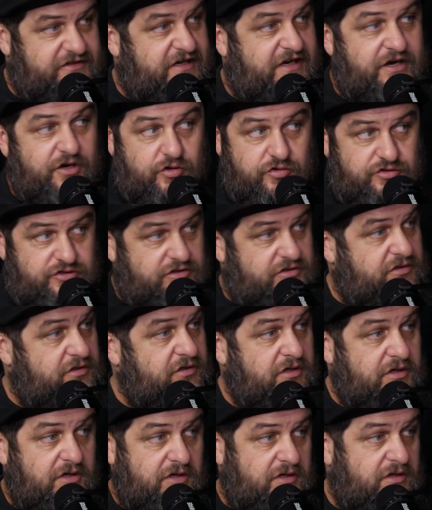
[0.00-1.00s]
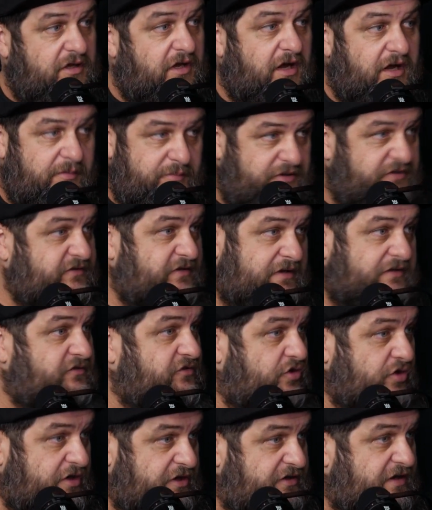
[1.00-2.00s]
years um it's it's
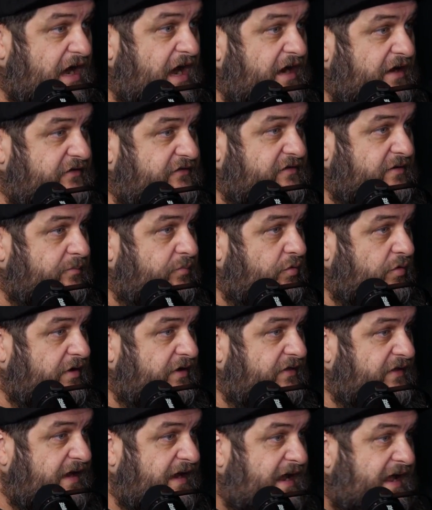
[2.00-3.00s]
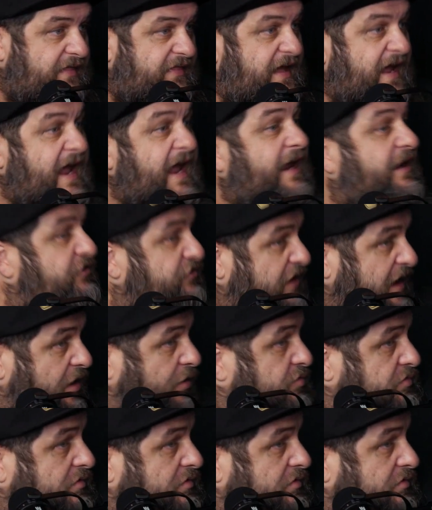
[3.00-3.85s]
going to die at some point they they age out